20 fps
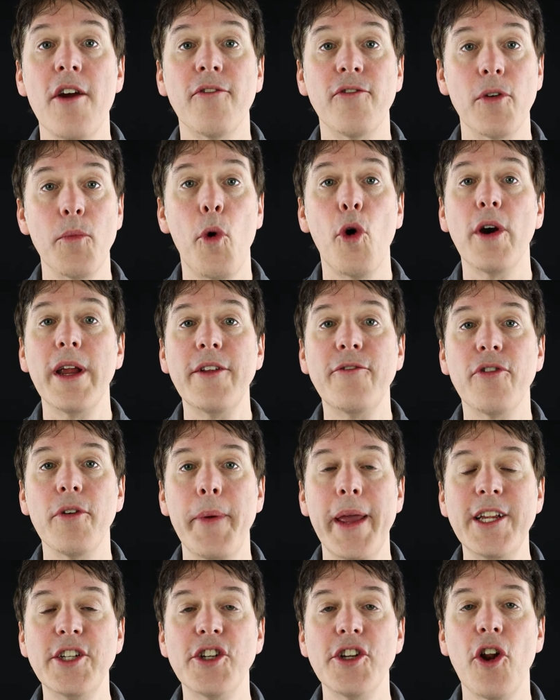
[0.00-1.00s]
For more
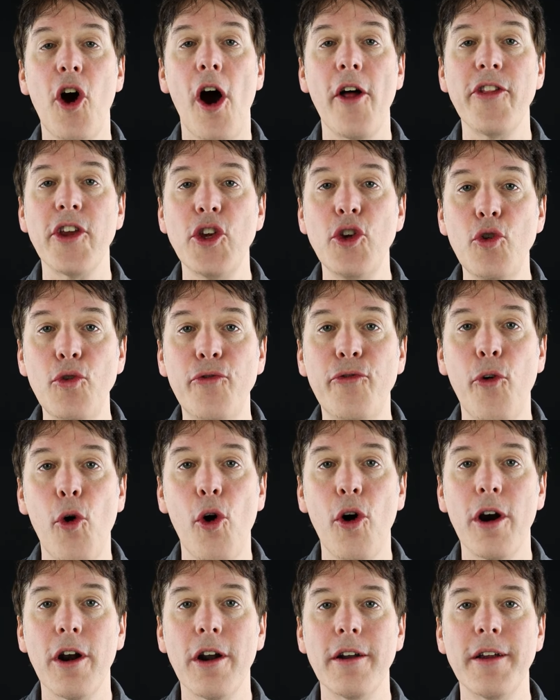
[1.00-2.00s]
information on the
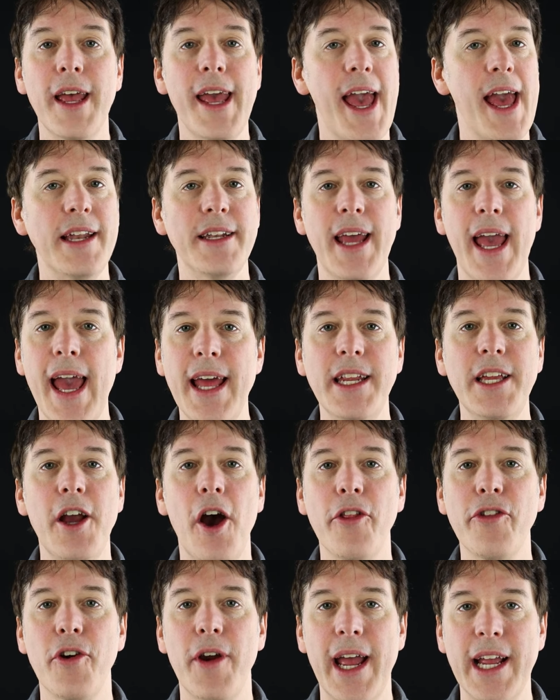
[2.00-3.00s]
U4 and any
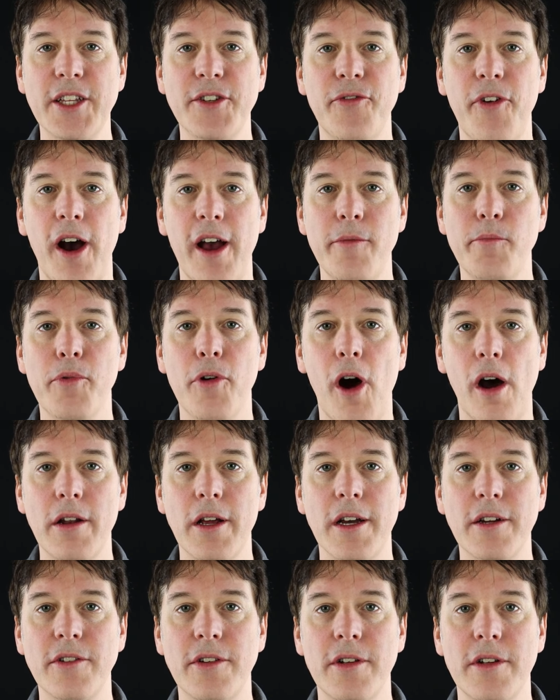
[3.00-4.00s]
other Xvive
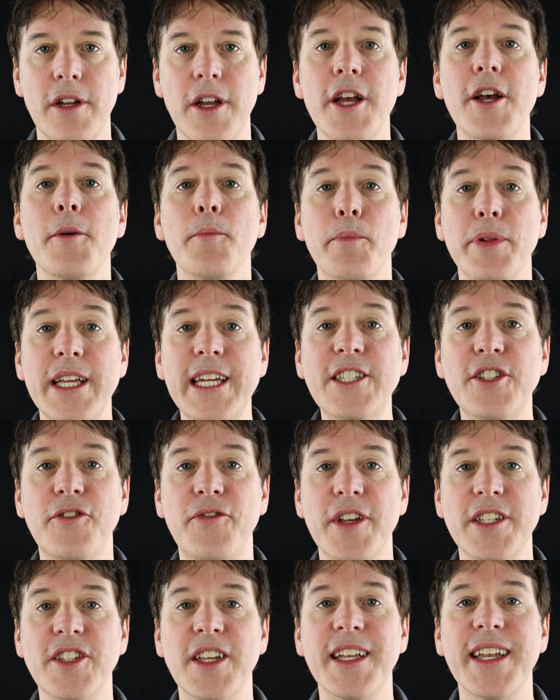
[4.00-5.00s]
product, please
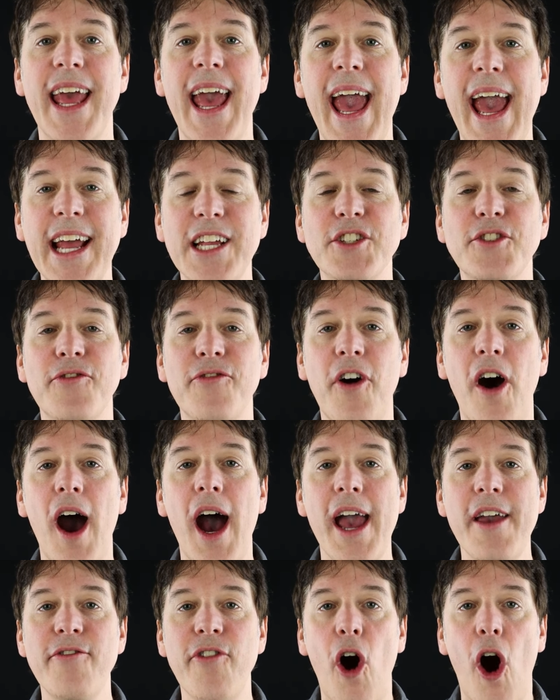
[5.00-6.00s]
visit
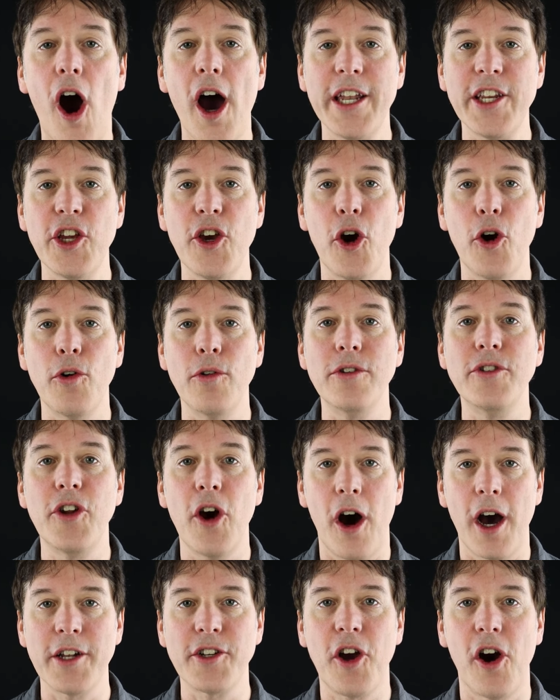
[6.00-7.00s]

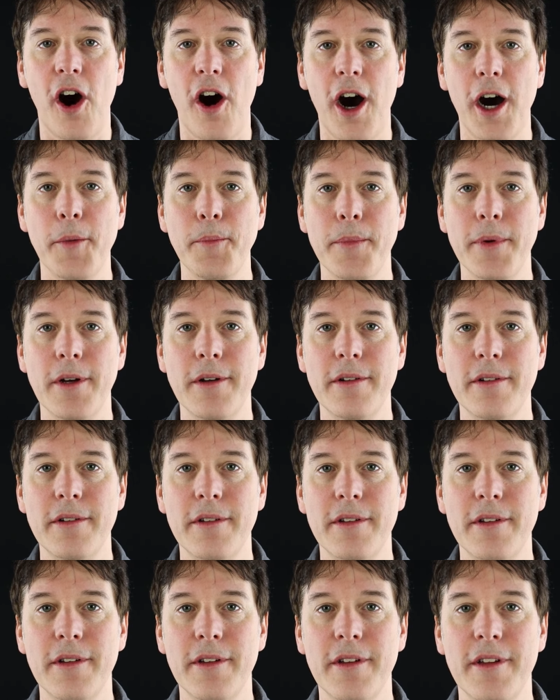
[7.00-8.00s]
xviveaudio.com.
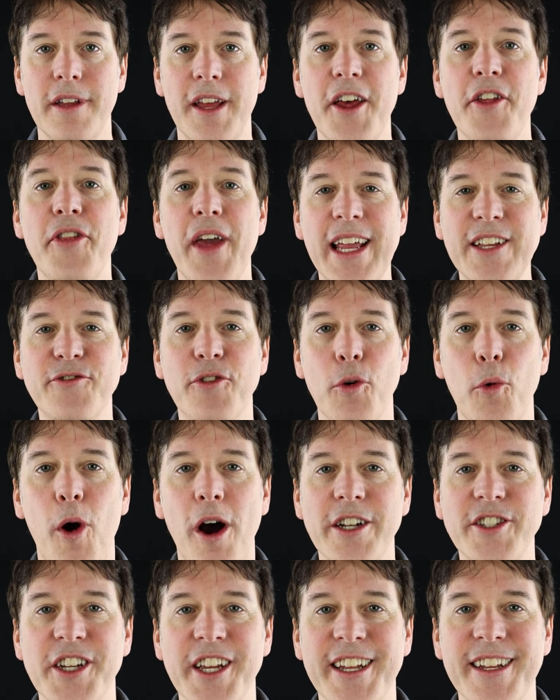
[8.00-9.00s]
Thanks for
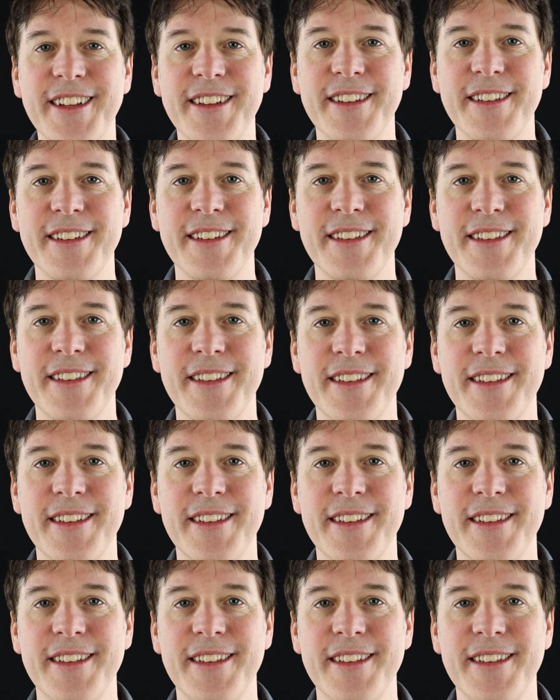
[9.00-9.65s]
watching.